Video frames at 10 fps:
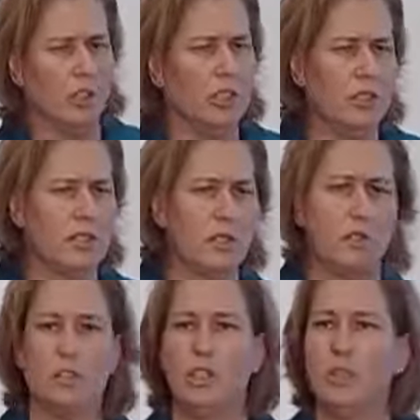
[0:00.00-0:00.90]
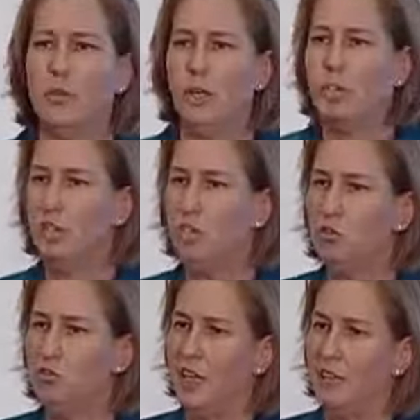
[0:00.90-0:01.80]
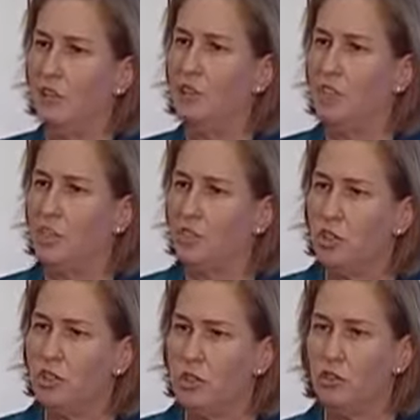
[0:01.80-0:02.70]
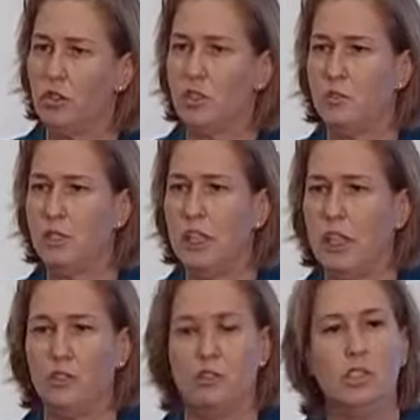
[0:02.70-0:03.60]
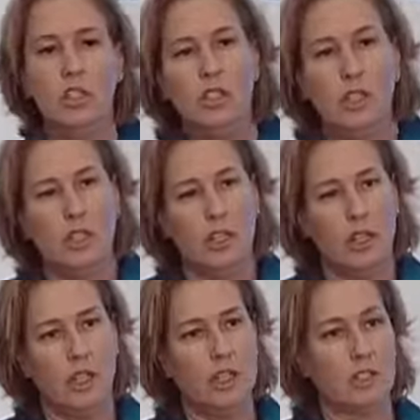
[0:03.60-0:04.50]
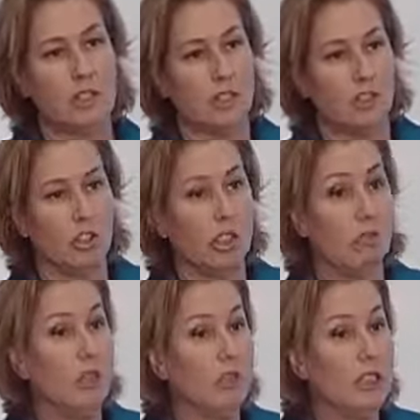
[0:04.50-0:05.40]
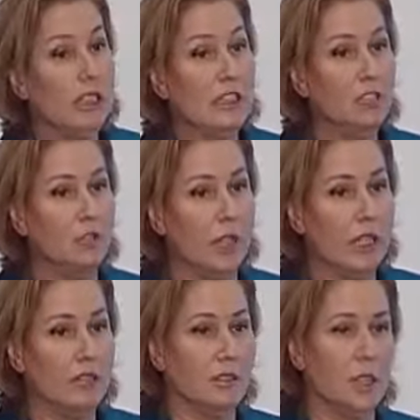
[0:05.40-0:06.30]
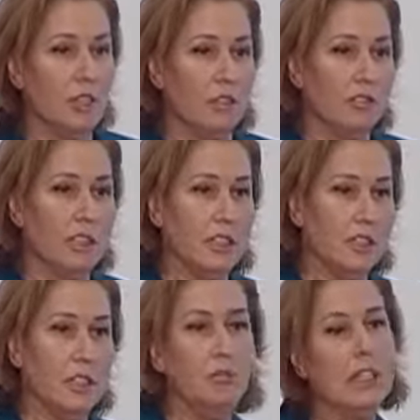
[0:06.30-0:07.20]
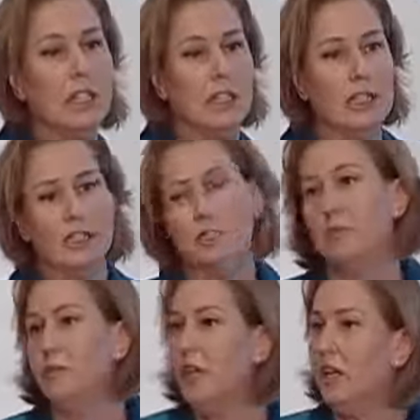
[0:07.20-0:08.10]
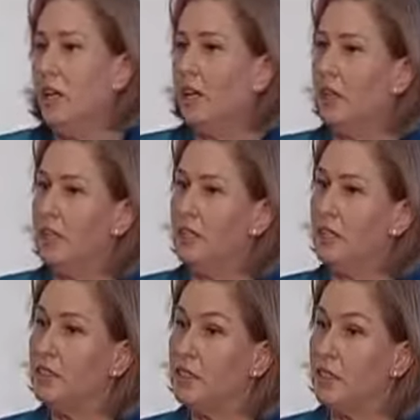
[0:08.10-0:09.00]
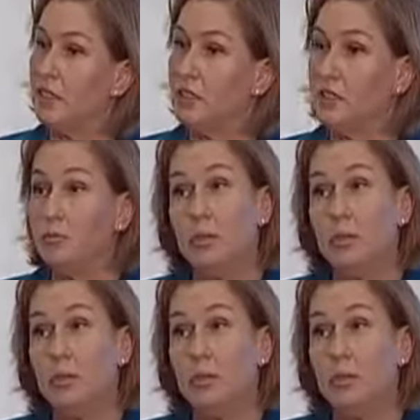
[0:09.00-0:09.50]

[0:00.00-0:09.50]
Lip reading: leaders are talking about the need to fight international terrorism. In other, leaders are talking about the need to end the conflict in the Middle East. In a third,